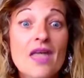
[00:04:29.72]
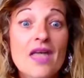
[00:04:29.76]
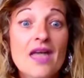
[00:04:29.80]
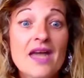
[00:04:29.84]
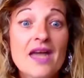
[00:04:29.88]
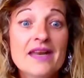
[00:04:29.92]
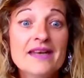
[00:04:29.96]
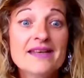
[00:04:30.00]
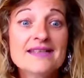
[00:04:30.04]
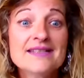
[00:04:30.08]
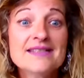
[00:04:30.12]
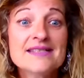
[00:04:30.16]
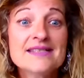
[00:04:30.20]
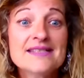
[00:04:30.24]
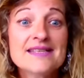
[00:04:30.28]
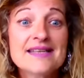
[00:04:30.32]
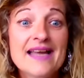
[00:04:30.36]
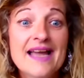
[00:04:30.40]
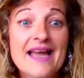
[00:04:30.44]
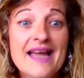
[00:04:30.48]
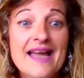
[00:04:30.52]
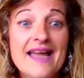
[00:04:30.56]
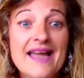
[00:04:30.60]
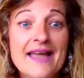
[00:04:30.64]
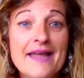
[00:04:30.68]
And
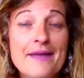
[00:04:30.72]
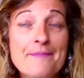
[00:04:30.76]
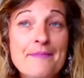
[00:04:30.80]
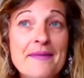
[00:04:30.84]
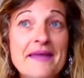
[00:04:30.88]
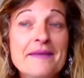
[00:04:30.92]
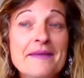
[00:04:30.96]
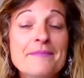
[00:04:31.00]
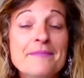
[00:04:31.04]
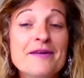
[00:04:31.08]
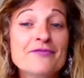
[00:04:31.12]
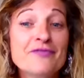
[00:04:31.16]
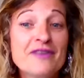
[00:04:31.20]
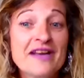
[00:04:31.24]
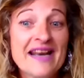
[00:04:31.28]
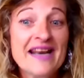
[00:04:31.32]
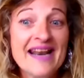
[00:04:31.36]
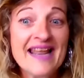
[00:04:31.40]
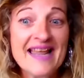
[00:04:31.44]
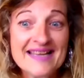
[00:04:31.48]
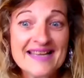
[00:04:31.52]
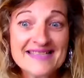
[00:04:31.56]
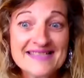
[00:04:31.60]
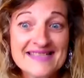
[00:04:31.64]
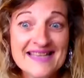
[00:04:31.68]
it made me
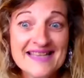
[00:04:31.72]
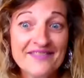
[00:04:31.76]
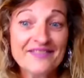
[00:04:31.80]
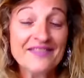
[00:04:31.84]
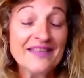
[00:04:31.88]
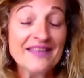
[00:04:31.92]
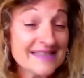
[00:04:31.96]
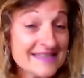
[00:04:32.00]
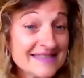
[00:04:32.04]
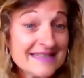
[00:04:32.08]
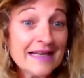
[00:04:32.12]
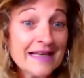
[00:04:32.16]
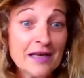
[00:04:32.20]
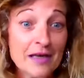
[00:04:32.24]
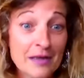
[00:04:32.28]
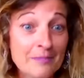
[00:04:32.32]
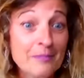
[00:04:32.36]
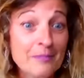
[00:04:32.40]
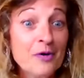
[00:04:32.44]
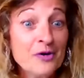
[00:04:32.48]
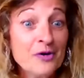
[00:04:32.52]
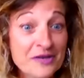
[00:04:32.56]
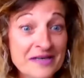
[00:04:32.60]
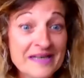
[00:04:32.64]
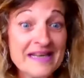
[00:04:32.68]
realise that this little
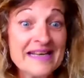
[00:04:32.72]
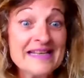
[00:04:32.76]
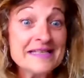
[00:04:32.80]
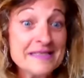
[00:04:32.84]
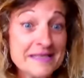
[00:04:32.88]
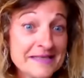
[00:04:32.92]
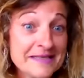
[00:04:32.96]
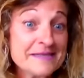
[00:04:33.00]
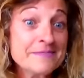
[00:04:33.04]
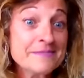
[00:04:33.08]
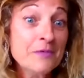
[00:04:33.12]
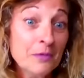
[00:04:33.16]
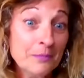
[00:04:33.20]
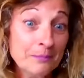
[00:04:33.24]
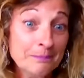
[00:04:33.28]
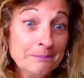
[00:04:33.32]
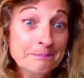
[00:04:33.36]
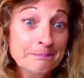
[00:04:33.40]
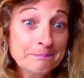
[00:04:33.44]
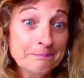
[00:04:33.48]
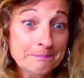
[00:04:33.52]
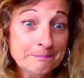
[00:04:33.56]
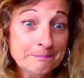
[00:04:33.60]
boy needed his mum.